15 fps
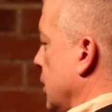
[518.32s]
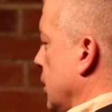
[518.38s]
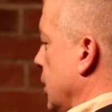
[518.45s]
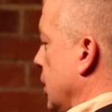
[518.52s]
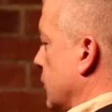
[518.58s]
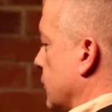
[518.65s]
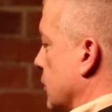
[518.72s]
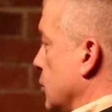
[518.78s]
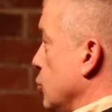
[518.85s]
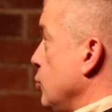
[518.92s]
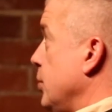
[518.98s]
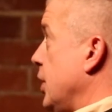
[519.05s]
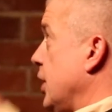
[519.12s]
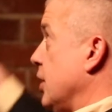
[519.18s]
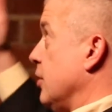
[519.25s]
And it's
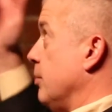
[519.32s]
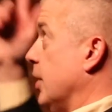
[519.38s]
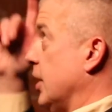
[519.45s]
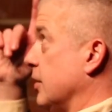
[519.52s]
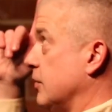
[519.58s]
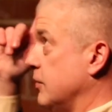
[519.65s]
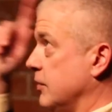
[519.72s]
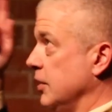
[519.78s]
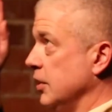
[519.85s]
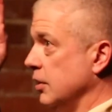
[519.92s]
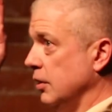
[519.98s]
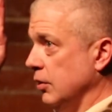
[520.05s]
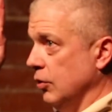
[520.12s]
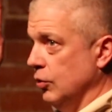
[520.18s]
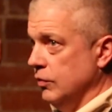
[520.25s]
illuminated by a
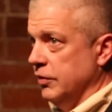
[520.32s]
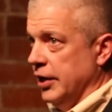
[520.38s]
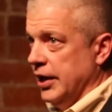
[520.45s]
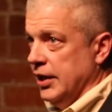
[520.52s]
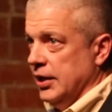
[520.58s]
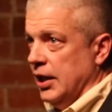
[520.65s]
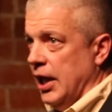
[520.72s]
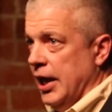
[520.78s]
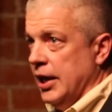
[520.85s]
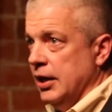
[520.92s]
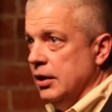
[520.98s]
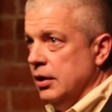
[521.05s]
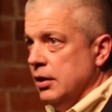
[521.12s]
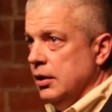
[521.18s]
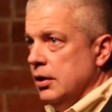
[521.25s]
single overhead
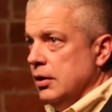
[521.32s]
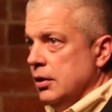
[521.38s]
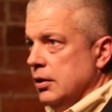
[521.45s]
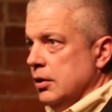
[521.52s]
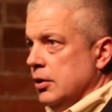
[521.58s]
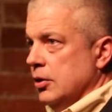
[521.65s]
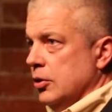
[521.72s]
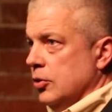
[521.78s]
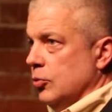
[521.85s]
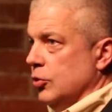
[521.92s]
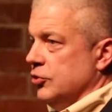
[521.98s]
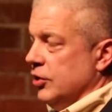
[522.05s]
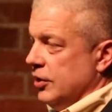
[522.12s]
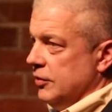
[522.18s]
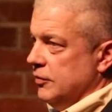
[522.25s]
light,
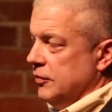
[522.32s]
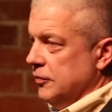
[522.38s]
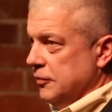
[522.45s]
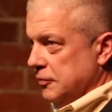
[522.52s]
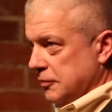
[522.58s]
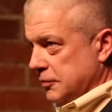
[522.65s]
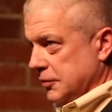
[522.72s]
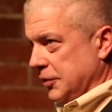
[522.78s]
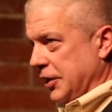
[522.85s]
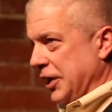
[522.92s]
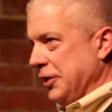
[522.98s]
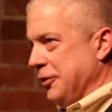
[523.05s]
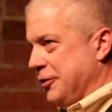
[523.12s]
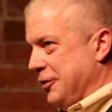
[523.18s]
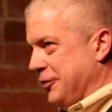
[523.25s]
which I
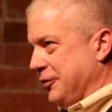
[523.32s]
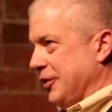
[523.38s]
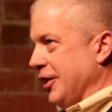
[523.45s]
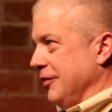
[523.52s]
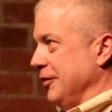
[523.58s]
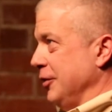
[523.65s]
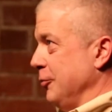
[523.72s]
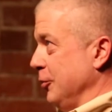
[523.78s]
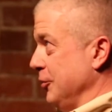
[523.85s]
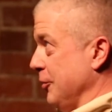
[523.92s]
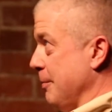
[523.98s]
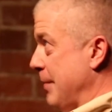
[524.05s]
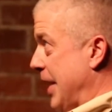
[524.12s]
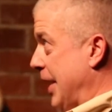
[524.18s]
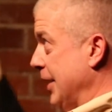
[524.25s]
later discovered was a
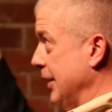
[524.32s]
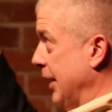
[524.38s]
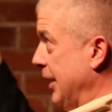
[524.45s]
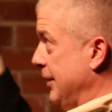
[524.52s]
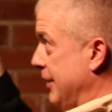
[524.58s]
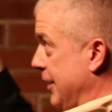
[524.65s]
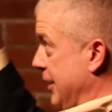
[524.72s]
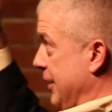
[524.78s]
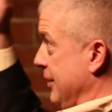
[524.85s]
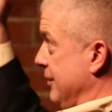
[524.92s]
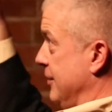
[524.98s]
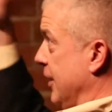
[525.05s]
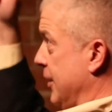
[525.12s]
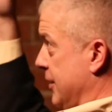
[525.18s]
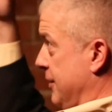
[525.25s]
mag light that he had
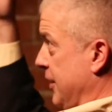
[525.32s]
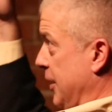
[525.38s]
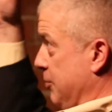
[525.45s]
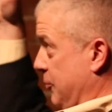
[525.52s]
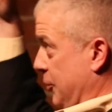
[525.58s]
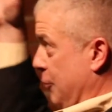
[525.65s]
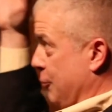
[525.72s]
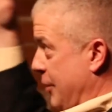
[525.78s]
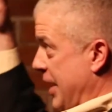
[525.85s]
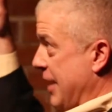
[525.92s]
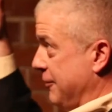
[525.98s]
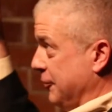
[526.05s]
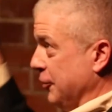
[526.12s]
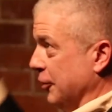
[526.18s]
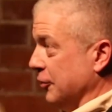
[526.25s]
duct taped to the
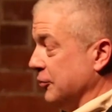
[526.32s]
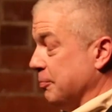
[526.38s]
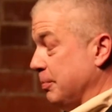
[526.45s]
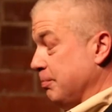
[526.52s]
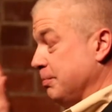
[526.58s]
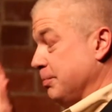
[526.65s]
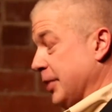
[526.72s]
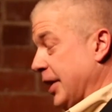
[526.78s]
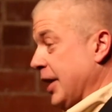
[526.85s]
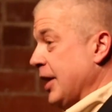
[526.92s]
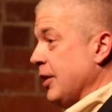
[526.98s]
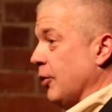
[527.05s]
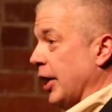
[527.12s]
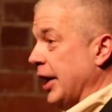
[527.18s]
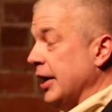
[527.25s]
rafters. But
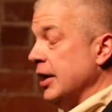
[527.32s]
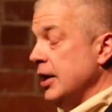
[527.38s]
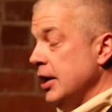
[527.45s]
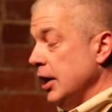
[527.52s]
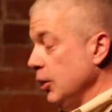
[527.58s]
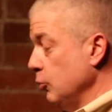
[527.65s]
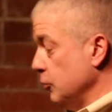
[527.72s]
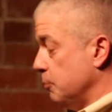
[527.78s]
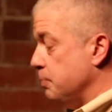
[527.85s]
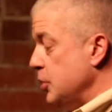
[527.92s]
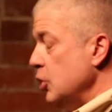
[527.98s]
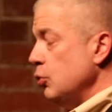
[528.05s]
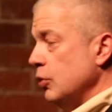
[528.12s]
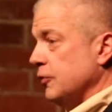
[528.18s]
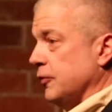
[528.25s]
anyway, it was
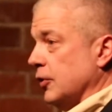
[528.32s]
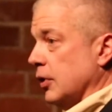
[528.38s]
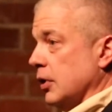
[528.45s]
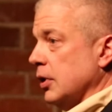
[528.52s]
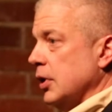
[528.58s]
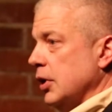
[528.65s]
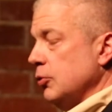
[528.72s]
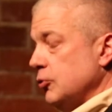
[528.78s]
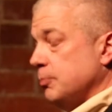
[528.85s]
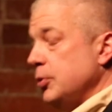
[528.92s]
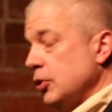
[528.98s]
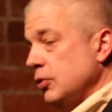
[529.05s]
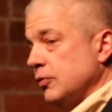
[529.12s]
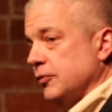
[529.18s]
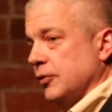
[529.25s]
beautiful. It was
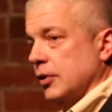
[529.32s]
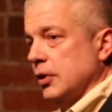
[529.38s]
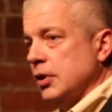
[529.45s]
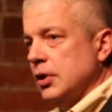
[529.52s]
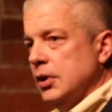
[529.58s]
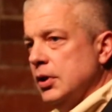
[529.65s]
beautiful.